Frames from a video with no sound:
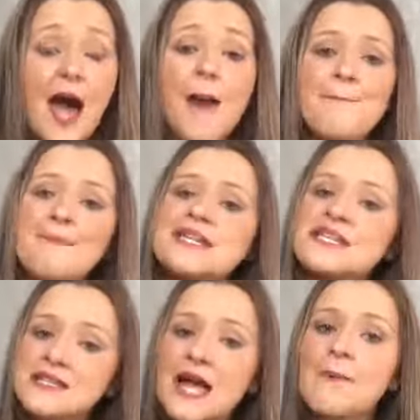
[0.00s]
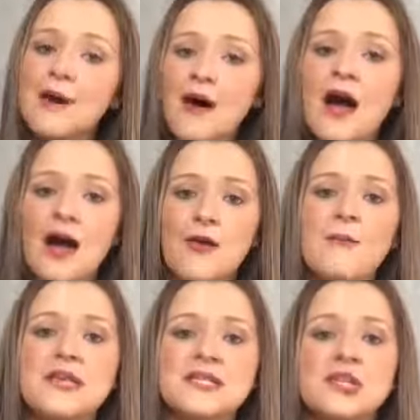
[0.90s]
and missing that part out
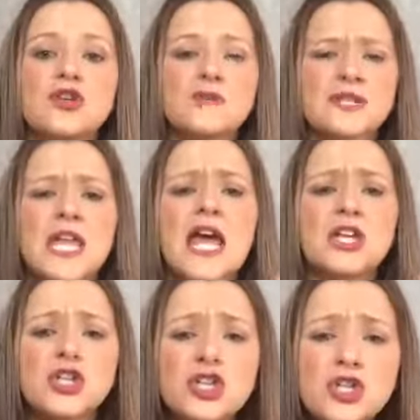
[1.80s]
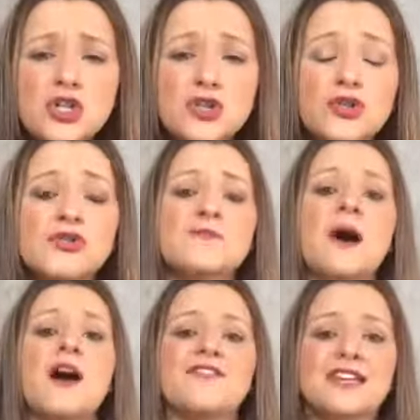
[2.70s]
means that you miss a huge
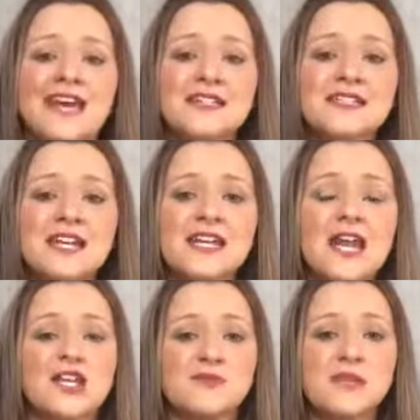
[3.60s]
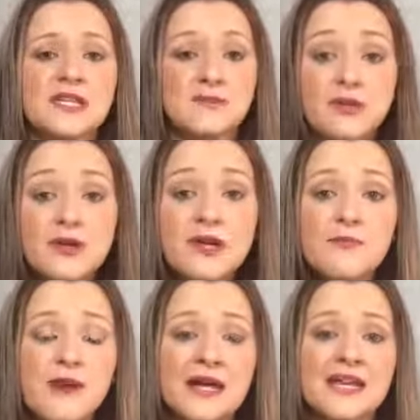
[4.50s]
part of the candidate engagement, the employer
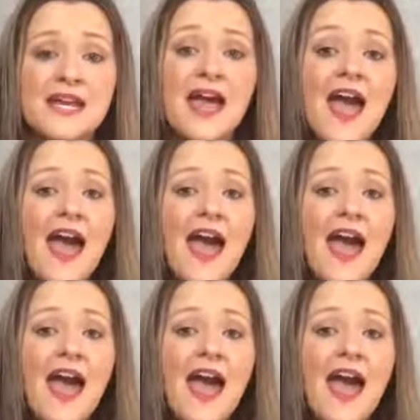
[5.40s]
branding,